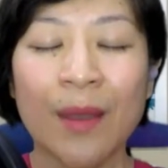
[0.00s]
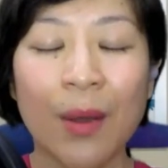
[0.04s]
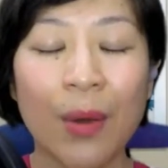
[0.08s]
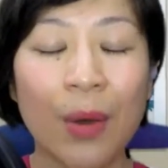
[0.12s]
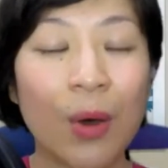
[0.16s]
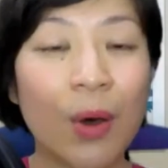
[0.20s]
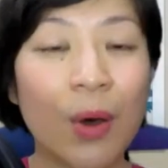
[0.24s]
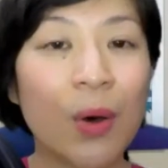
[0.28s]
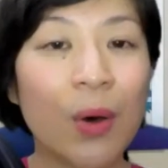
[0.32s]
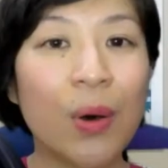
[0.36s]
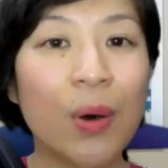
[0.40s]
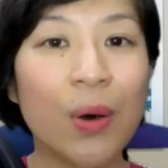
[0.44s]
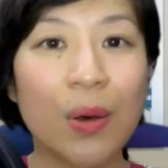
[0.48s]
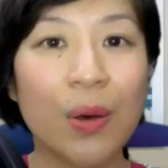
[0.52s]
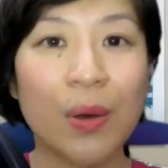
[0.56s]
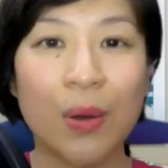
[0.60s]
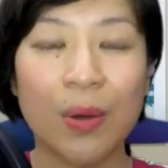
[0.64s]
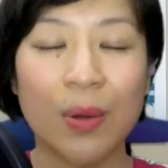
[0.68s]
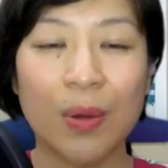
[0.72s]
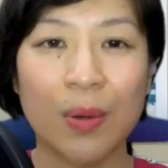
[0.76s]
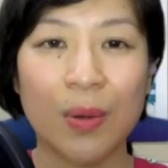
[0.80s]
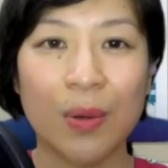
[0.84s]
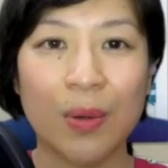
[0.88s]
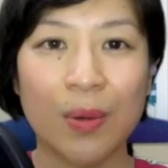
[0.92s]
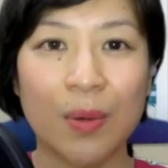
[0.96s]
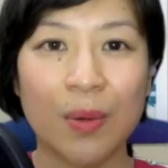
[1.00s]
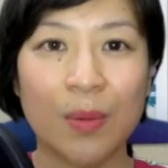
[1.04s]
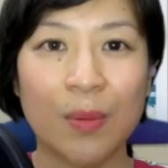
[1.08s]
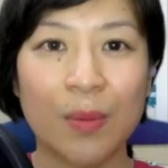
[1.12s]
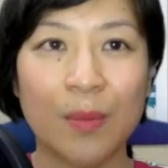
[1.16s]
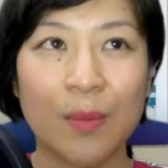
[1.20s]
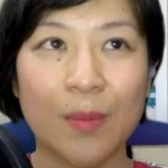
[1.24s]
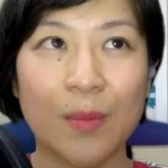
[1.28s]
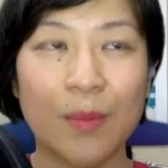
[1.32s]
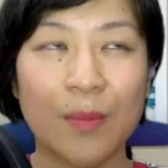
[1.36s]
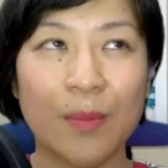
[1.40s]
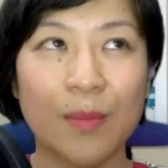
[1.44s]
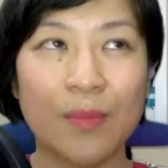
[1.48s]
oh,
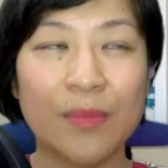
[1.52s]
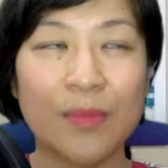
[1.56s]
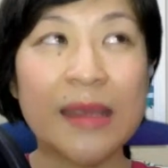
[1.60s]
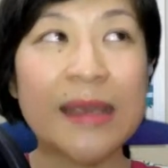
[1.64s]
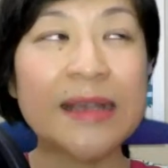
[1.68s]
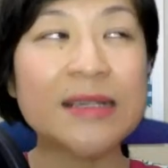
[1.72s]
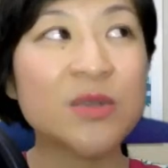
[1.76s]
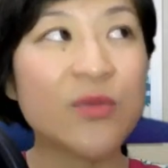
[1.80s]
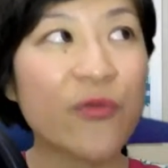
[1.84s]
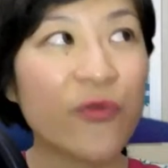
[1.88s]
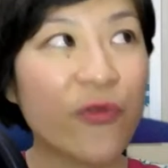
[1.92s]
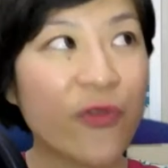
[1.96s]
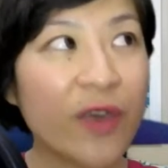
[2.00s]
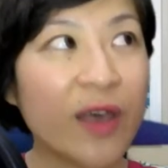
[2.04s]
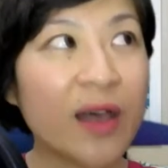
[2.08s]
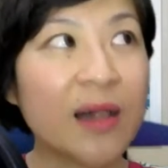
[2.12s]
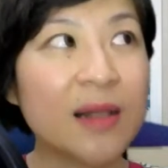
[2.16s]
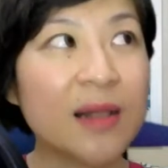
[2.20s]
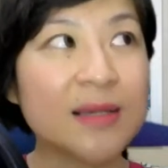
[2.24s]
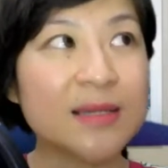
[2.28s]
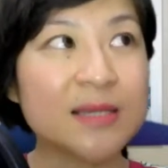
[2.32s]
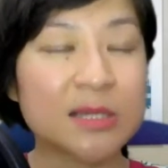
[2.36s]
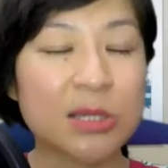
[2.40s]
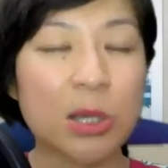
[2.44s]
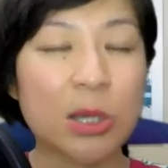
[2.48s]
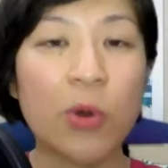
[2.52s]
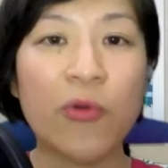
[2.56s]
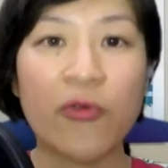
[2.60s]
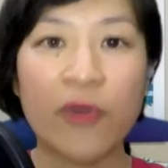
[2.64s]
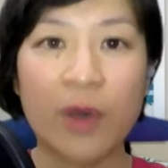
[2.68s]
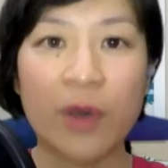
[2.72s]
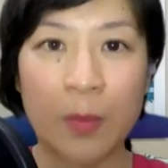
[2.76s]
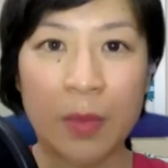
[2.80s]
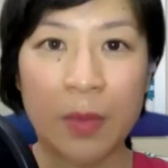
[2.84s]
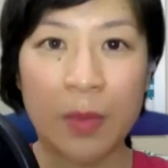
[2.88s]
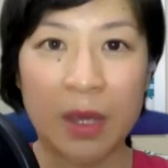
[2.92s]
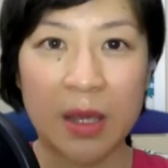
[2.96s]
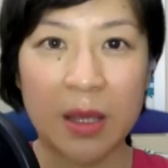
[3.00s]
this feels so
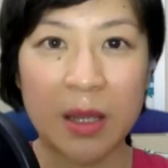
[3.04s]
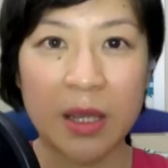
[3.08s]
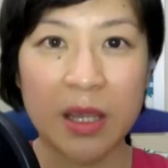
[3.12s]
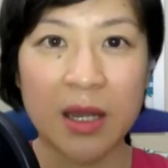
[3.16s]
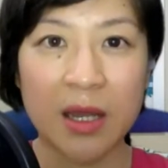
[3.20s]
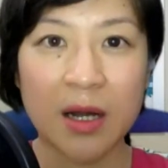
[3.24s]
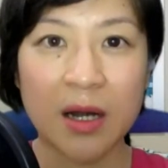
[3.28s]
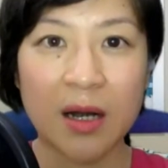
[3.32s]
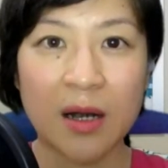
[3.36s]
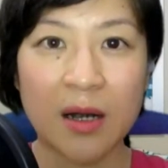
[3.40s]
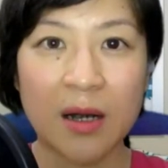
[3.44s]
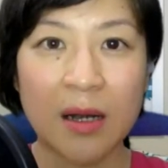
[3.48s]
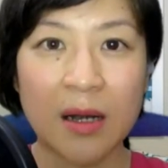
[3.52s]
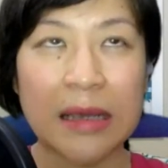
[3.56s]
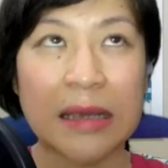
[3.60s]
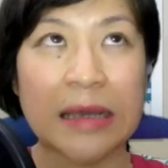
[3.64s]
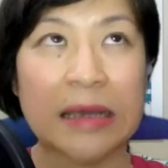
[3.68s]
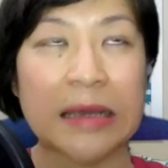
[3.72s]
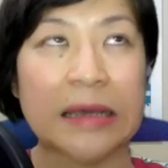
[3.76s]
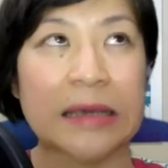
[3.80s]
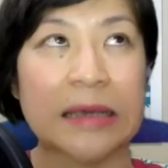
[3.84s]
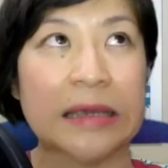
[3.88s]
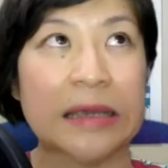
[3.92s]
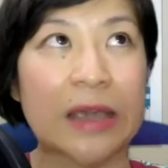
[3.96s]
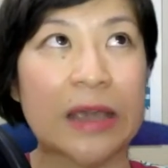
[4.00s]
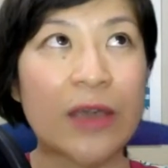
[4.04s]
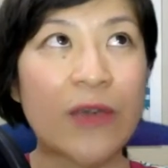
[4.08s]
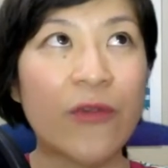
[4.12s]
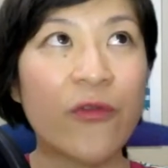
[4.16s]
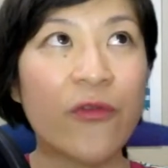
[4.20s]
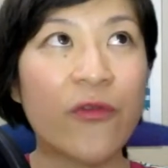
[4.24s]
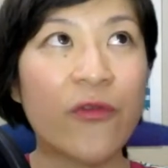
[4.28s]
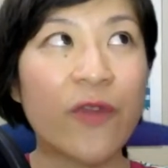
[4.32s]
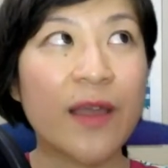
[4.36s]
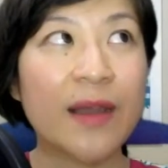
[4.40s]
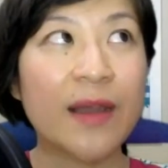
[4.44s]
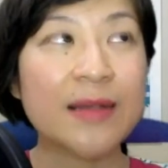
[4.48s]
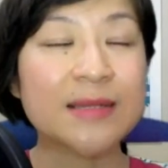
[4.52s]
familiar. It
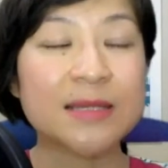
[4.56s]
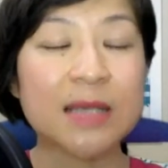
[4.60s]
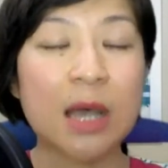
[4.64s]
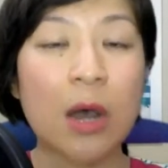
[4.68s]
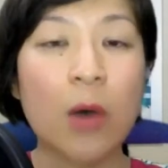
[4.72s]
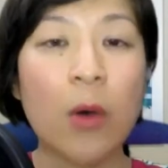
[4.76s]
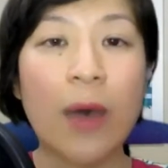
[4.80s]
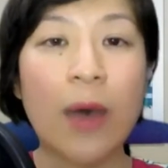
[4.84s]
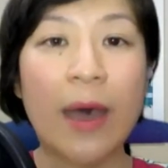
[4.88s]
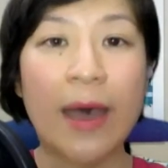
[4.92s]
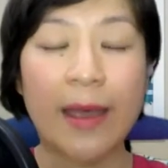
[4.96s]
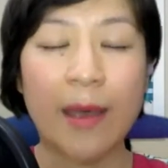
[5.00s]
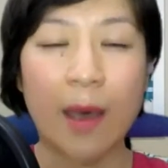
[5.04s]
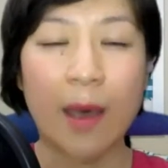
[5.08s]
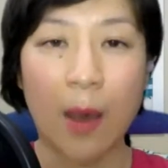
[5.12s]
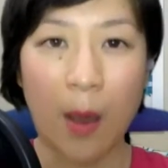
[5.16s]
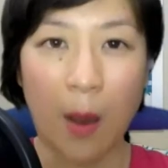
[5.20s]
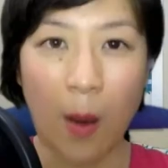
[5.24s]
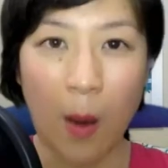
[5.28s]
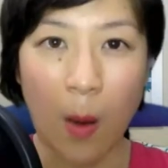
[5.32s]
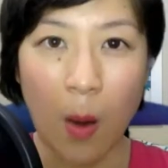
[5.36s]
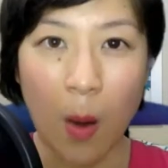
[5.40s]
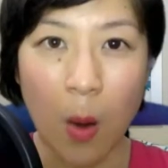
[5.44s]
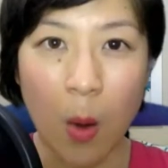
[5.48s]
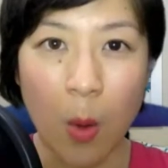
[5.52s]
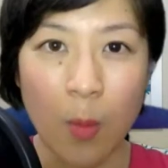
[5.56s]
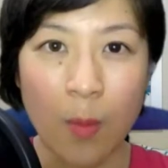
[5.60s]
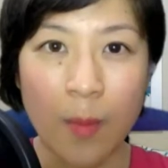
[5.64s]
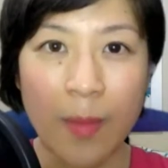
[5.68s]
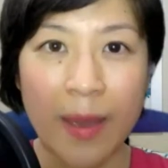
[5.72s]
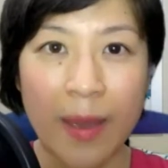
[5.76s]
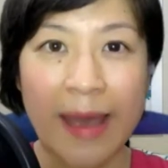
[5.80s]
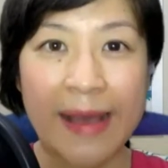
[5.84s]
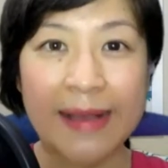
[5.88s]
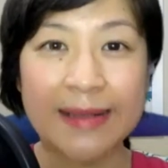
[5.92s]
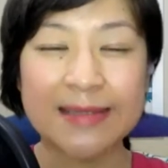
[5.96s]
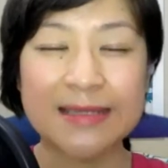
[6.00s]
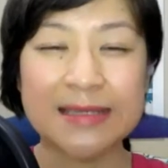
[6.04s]
feels so at home
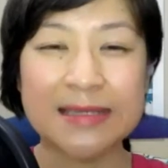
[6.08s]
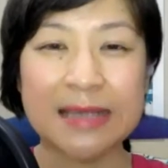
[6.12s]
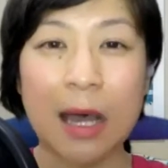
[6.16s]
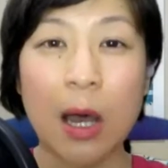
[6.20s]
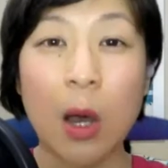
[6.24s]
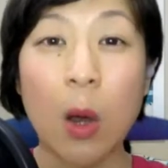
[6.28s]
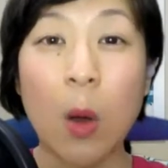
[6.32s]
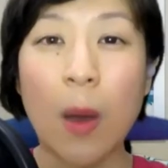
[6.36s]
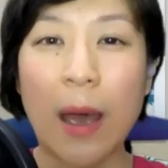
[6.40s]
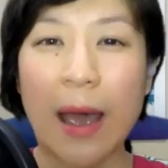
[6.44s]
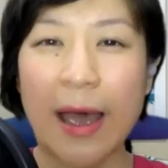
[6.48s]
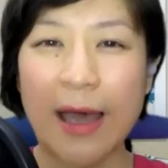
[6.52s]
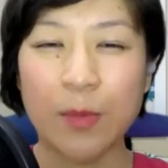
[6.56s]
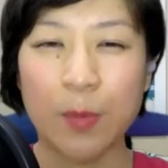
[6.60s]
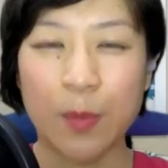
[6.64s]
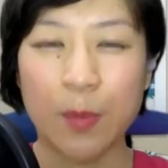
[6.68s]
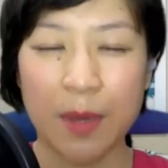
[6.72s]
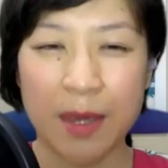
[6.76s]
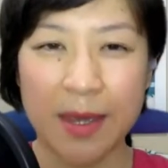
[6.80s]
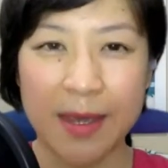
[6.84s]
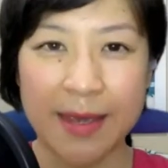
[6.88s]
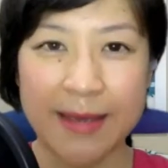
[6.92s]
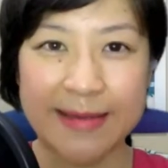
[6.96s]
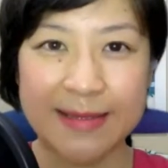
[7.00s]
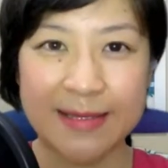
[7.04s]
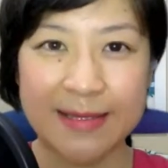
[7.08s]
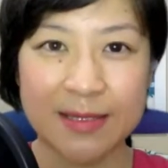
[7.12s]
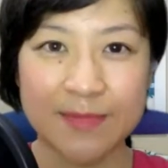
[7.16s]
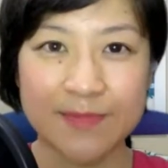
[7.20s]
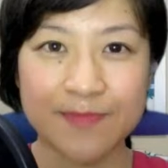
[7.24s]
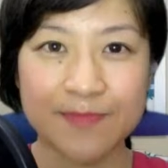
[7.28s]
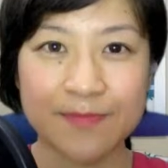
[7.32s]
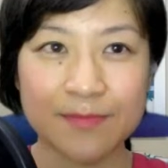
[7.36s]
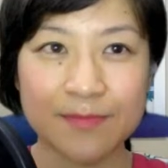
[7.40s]
and so at peace.